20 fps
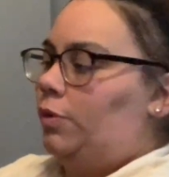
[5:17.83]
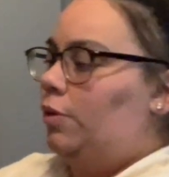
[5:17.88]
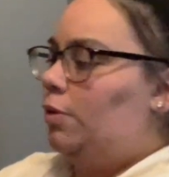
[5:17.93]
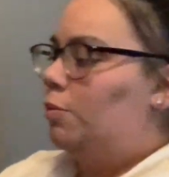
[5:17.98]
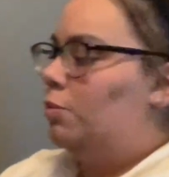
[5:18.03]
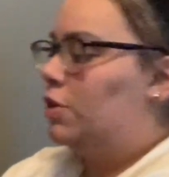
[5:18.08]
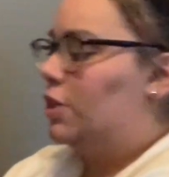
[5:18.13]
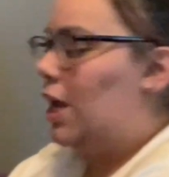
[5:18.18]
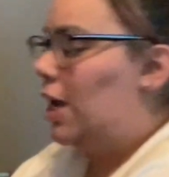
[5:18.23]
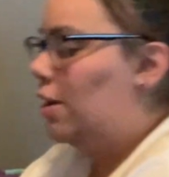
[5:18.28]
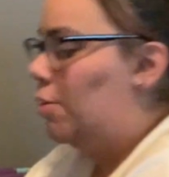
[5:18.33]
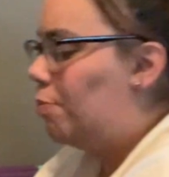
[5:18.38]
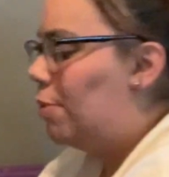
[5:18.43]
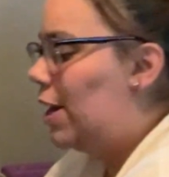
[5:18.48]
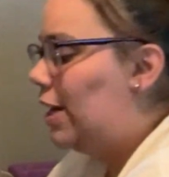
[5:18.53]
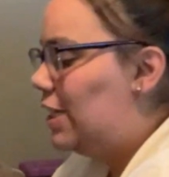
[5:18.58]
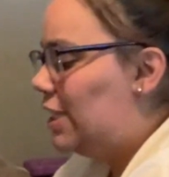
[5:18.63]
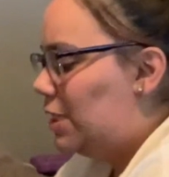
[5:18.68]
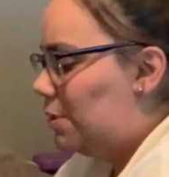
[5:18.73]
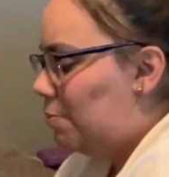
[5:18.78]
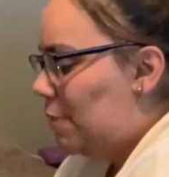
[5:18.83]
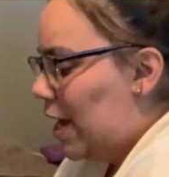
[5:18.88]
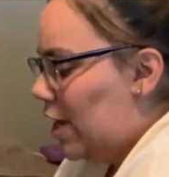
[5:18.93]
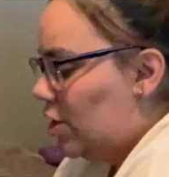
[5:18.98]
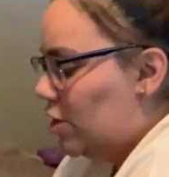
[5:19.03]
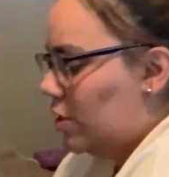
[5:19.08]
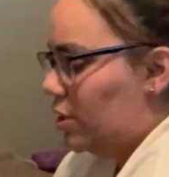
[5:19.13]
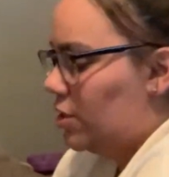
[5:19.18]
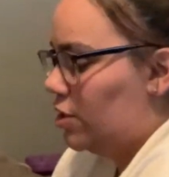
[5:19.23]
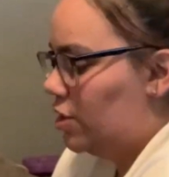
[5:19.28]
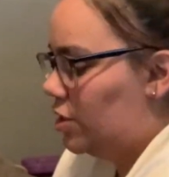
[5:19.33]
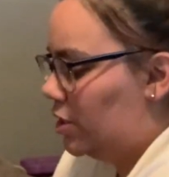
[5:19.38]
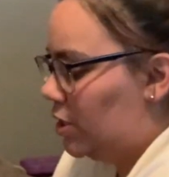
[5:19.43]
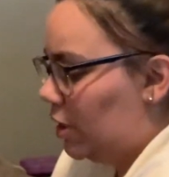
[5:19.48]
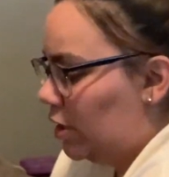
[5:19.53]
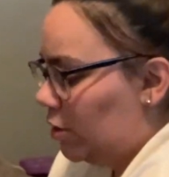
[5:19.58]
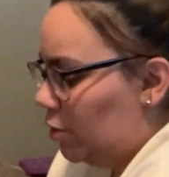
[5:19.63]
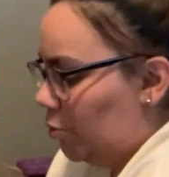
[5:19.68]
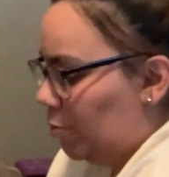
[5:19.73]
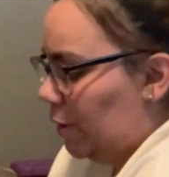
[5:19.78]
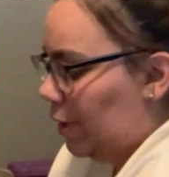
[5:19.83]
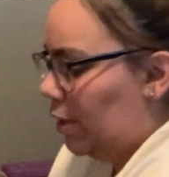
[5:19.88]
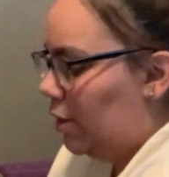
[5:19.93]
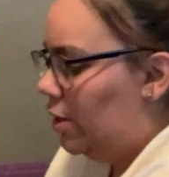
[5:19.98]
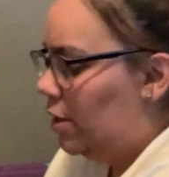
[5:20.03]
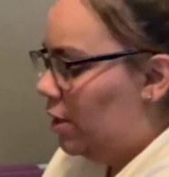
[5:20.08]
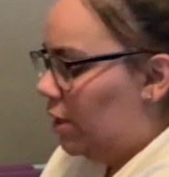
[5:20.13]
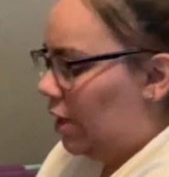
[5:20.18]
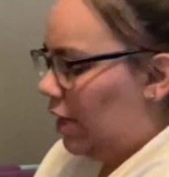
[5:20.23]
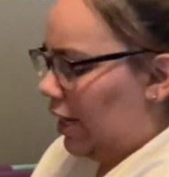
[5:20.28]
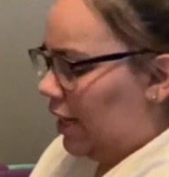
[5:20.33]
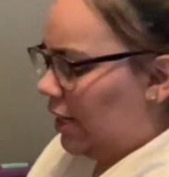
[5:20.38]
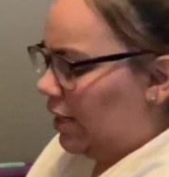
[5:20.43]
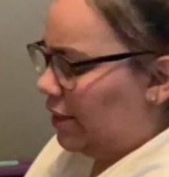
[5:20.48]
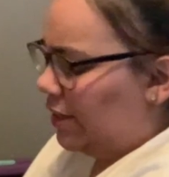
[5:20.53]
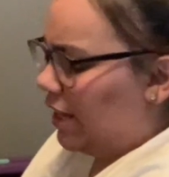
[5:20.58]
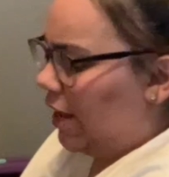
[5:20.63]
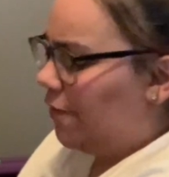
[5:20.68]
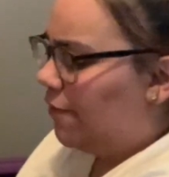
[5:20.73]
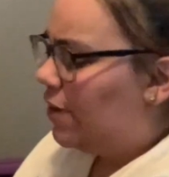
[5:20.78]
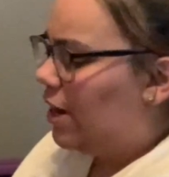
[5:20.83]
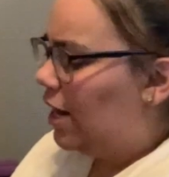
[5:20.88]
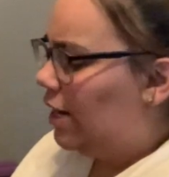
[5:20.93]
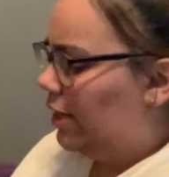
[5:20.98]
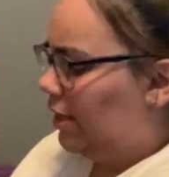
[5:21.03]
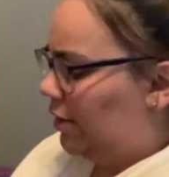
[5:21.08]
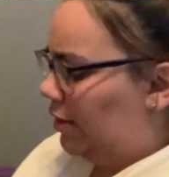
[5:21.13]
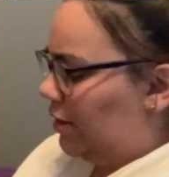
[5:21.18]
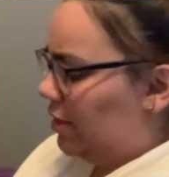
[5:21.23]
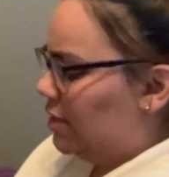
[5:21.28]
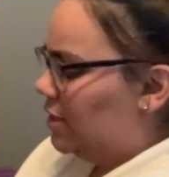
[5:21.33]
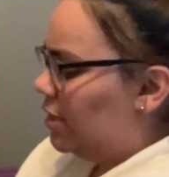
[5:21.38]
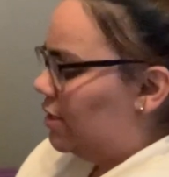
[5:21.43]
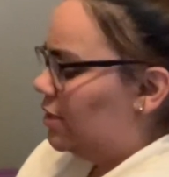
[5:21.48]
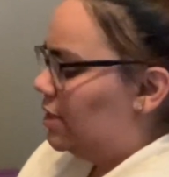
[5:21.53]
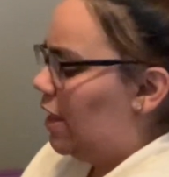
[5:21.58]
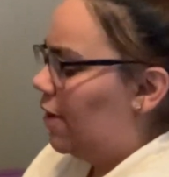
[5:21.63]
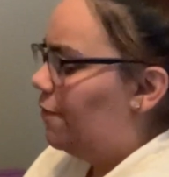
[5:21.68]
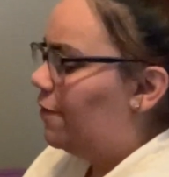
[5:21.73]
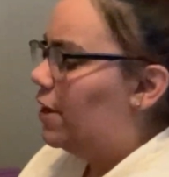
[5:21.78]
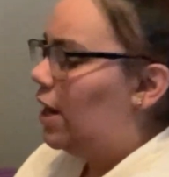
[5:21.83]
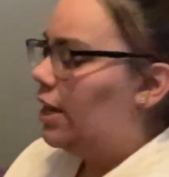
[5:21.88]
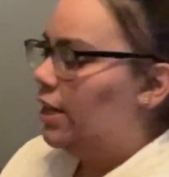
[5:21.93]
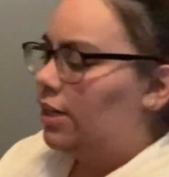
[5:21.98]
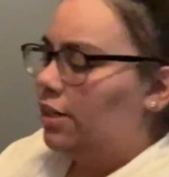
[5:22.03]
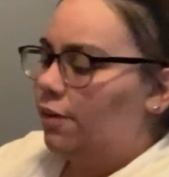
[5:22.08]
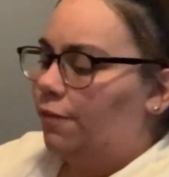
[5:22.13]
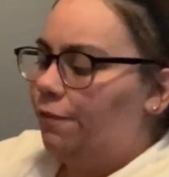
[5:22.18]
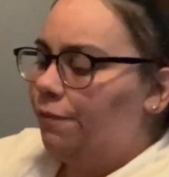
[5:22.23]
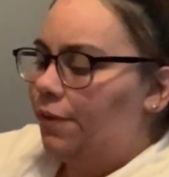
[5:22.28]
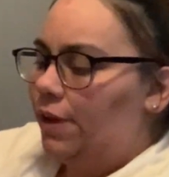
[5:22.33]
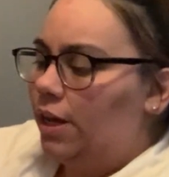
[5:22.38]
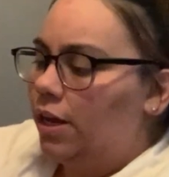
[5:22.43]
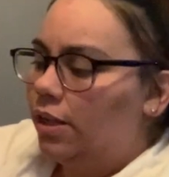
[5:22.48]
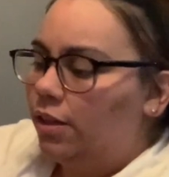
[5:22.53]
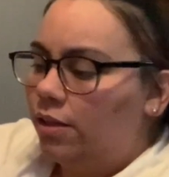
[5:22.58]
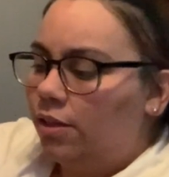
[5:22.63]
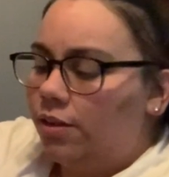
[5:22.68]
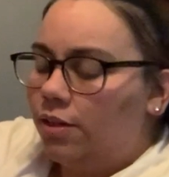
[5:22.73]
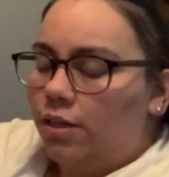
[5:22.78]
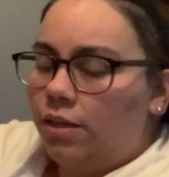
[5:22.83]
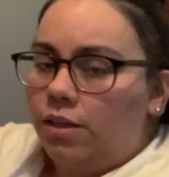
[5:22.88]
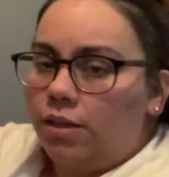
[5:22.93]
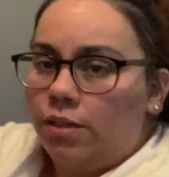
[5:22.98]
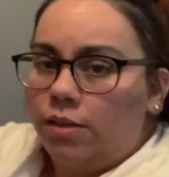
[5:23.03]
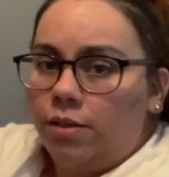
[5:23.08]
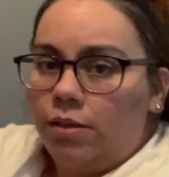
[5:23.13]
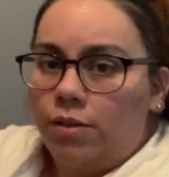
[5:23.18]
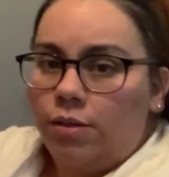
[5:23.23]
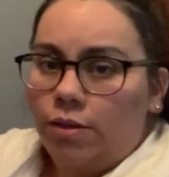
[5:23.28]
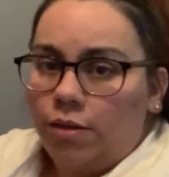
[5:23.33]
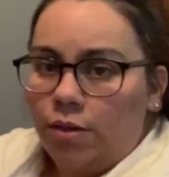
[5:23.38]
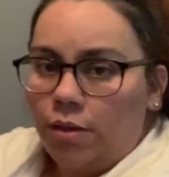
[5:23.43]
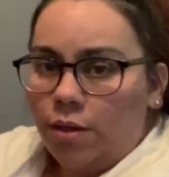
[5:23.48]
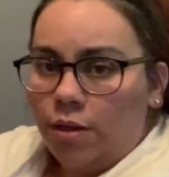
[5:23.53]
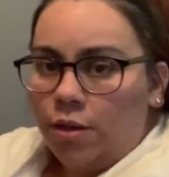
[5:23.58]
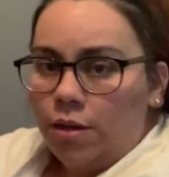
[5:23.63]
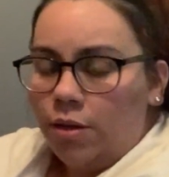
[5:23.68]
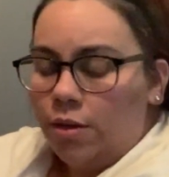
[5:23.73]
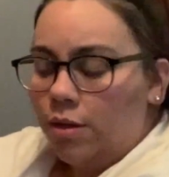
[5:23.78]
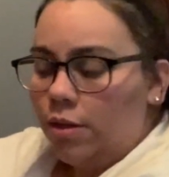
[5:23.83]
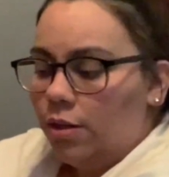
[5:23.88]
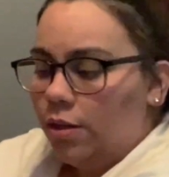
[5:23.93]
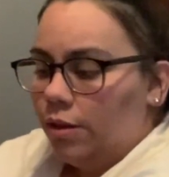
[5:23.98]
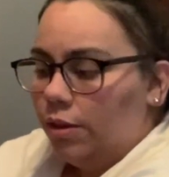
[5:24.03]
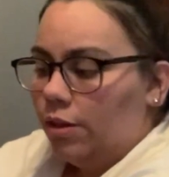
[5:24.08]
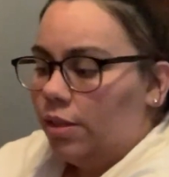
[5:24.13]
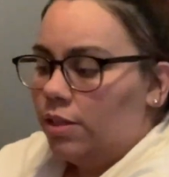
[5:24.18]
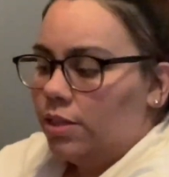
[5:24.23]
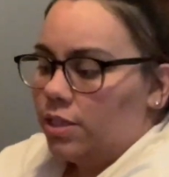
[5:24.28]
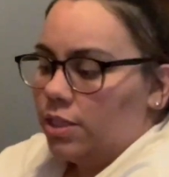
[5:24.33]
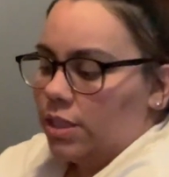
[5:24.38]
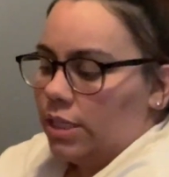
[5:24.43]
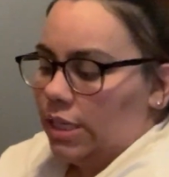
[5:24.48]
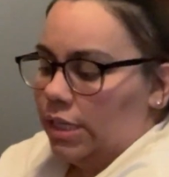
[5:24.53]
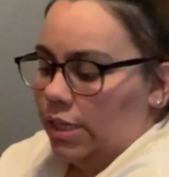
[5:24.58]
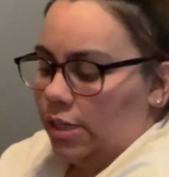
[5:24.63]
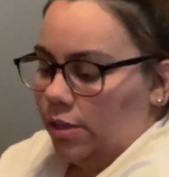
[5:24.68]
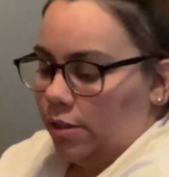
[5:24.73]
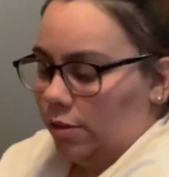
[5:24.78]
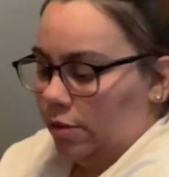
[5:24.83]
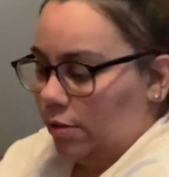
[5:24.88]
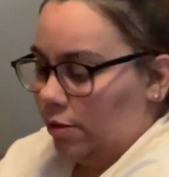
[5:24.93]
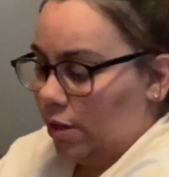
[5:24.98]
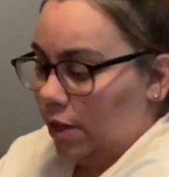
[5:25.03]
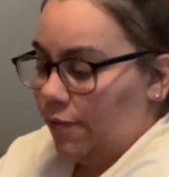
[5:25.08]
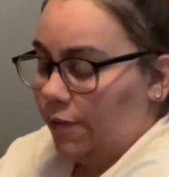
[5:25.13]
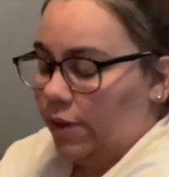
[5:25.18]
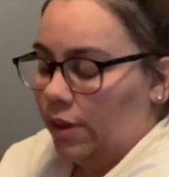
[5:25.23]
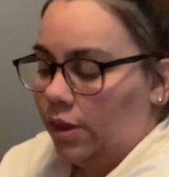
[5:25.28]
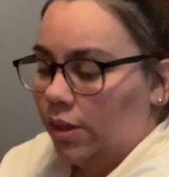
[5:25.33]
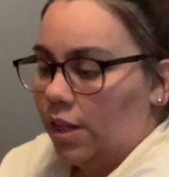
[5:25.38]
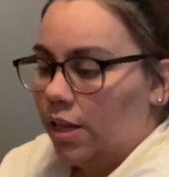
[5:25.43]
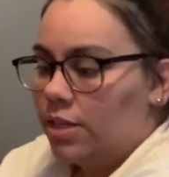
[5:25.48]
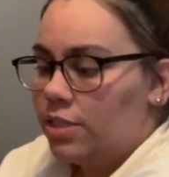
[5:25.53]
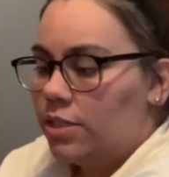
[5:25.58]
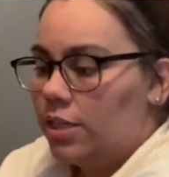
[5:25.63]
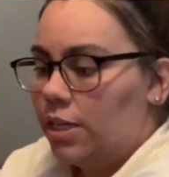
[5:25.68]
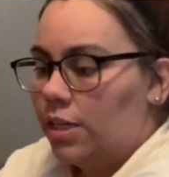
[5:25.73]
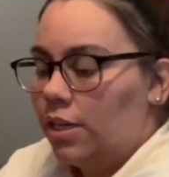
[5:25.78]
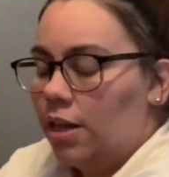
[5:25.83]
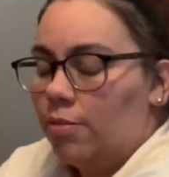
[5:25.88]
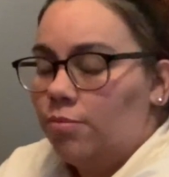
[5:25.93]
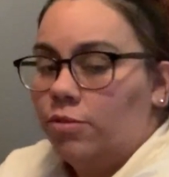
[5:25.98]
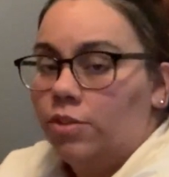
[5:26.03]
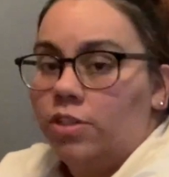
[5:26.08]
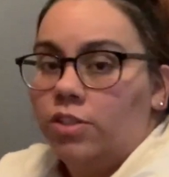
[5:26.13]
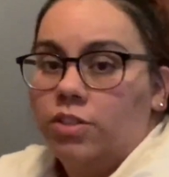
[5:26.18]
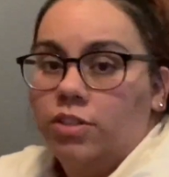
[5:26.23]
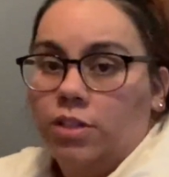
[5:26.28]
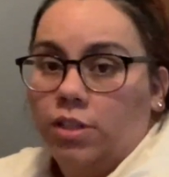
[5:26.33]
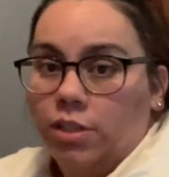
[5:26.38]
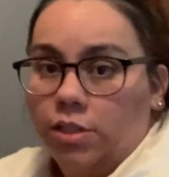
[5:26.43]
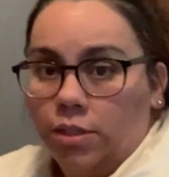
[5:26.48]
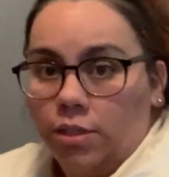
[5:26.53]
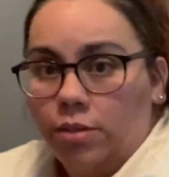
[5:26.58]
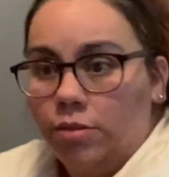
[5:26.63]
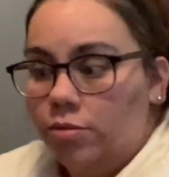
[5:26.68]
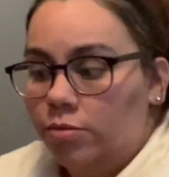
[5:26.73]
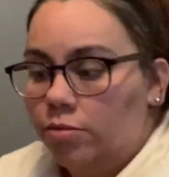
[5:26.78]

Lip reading: Which I could probably smash this just a little bit. This is definitely gonna fit under the seat. If it doesn't, I'm just gonna